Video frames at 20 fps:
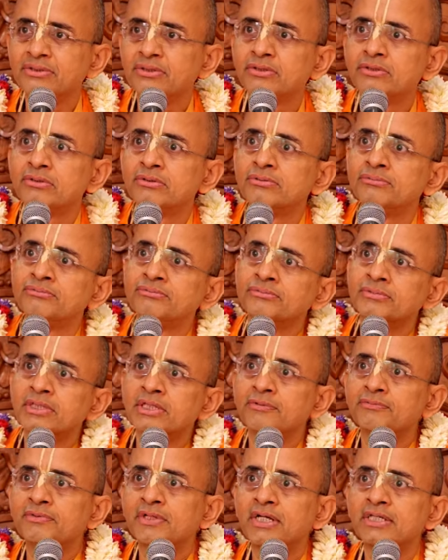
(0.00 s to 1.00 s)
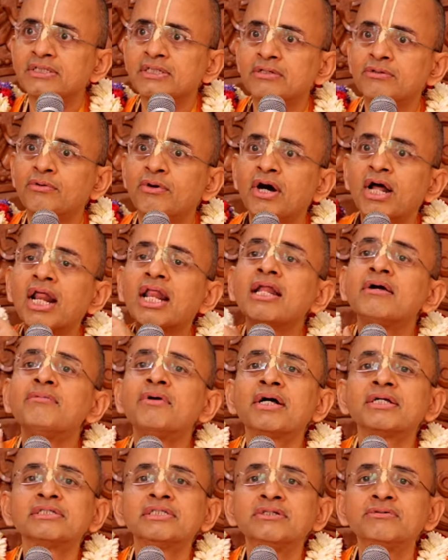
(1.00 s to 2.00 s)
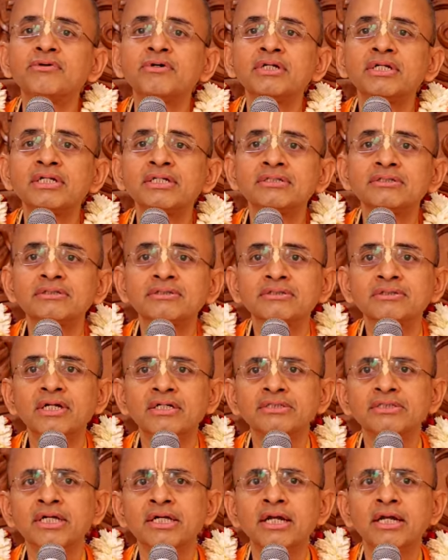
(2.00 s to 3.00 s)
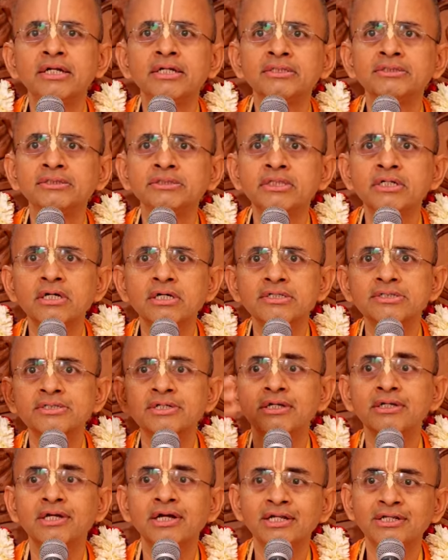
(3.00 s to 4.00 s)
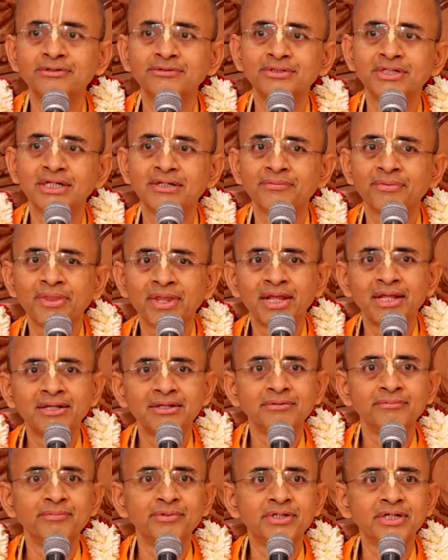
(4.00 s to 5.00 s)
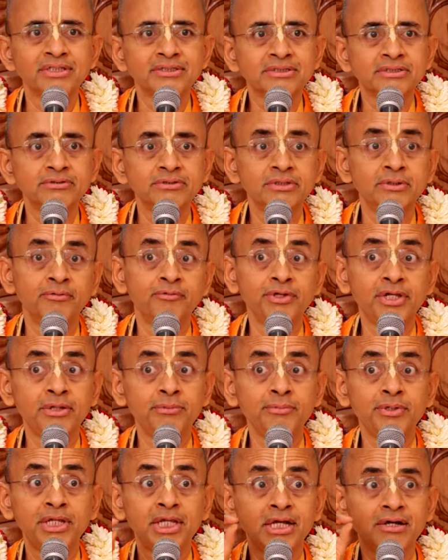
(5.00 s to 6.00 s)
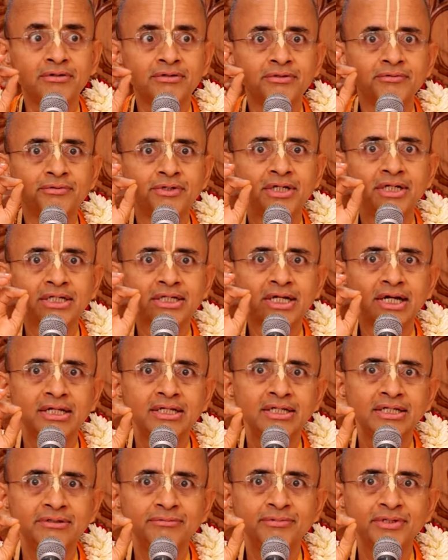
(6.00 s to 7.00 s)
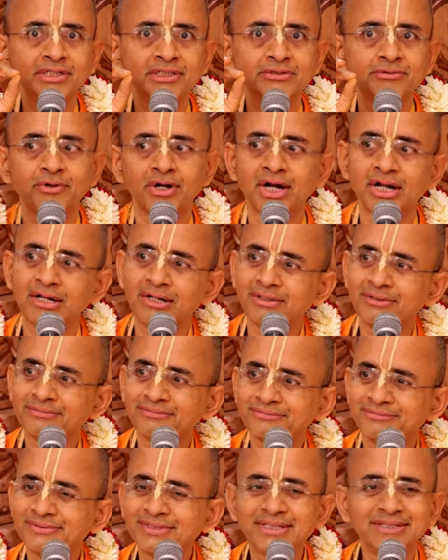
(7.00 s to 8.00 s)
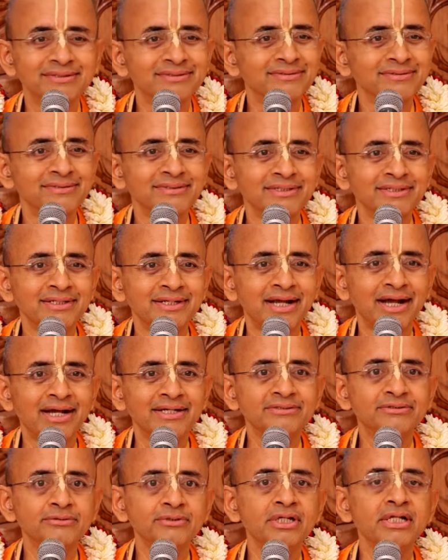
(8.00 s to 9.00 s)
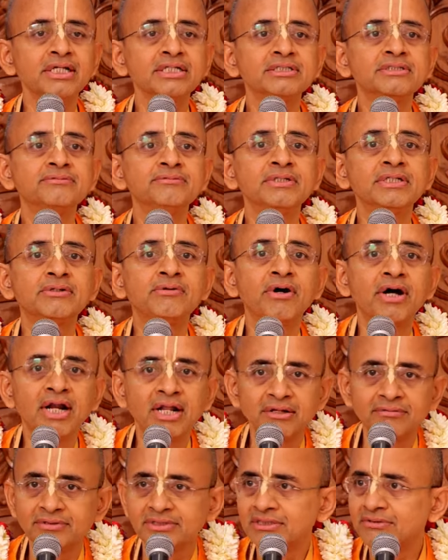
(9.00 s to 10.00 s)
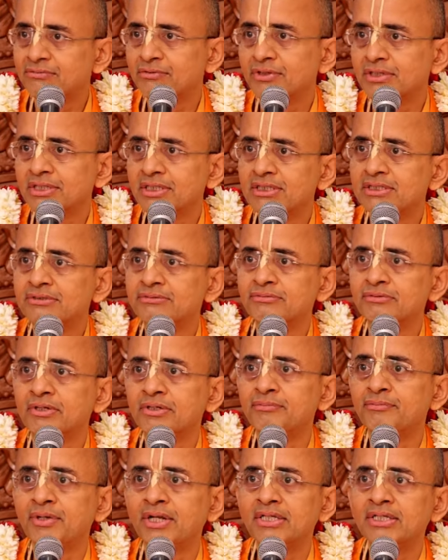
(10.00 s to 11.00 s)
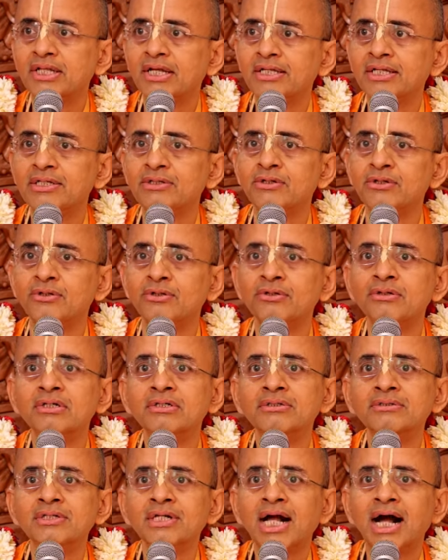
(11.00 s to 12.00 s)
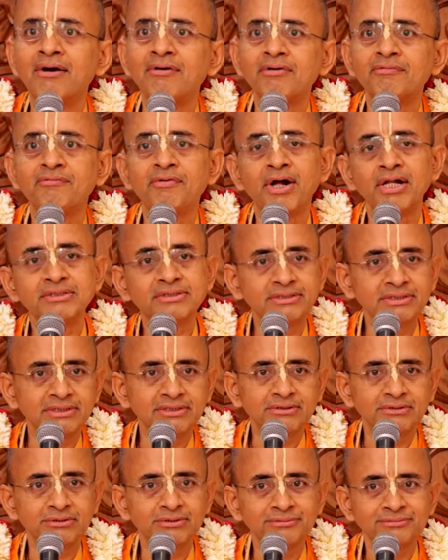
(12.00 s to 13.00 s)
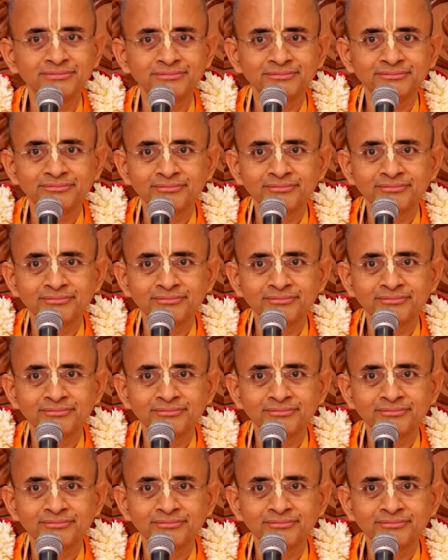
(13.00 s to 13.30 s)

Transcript: So if there is a quarrel amongst devotees, that's the greatest curse in Kali Yuga. Because the very meaning of the word Kali means quarrel. As soon as we quarrel with devotees, we bring the ego our false ego